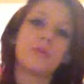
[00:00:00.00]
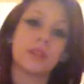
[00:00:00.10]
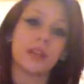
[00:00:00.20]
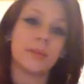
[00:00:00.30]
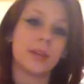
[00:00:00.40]
to
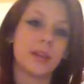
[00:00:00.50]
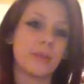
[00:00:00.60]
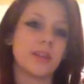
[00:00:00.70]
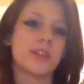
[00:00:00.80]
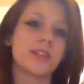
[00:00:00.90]
let me get
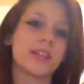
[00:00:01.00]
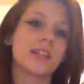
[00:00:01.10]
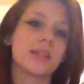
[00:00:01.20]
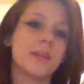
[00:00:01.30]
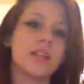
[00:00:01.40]

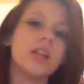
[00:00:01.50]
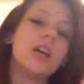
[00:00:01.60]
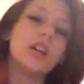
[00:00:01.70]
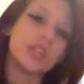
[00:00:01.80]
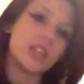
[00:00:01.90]
piercings. I mean,
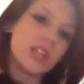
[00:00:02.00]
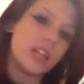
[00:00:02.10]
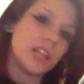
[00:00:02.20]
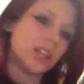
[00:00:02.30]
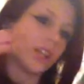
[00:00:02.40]

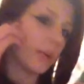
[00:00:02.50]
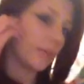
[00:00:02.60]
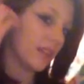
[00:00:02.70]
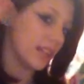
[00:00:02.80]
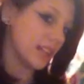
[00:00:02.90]
she let
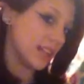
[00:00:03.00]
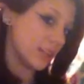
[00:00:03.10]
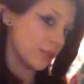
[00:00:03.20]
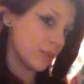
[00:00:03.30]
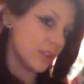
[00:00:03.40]
me get the
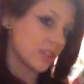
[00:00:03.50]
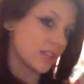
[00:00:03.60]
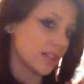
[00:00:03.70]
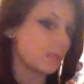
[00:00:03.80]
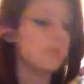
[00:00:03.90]
ear
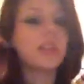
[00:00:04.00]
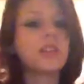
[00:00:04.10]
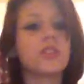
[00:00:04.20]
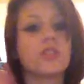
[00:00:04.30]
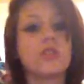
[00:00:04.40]
piercings because,
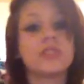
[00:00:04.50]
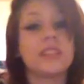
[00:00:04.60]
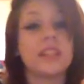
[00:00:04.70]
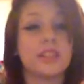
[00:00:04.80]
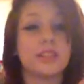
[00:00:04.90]
it's
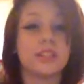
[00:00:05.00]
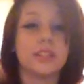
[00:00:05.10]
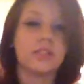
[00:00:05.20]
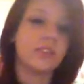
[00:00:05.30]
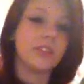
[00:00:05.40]
ears, you
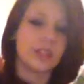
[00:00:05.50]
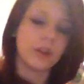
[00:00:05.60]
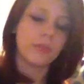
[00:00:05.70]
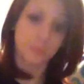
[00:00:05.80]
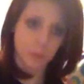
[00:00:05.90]
can
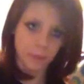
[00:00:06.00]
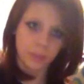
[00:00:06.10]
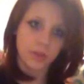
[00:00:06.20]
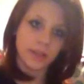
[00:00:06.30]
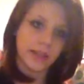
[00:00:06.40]
cover them up
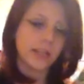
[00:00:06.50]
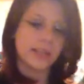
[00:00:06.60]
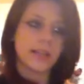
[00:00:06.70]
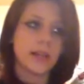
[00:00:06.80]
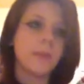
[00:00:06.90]
really
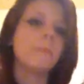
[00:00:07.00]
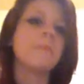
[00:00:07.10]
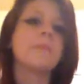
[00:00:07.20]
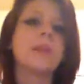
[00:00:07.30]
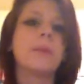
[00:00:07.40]
easily.
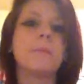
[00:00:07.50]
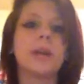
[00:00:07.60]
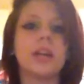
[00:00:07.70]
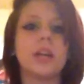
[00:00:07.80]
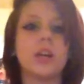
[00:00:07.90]

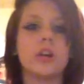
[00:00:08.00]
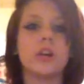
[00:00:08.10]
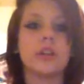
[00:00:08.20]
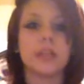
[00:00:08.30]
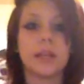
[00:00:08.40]
But,
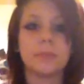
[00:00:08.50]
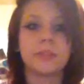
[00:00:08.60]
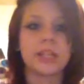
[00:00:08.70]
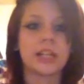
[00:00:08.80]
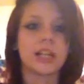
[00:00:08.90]
your lips
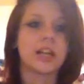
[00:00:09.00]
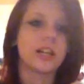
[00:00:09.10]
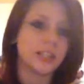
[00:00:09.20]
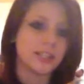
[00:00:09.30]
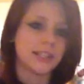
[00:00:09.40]
are
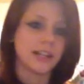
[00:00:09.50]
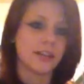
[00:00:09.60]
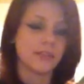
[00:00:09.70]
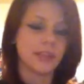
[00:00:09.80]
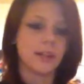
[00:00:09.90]
harder to
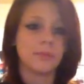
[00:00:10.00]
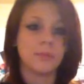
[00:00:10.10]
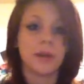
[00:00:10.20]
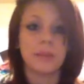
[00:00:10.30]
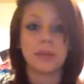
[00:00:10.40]
cover up.
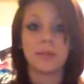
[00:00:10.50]
I mean, a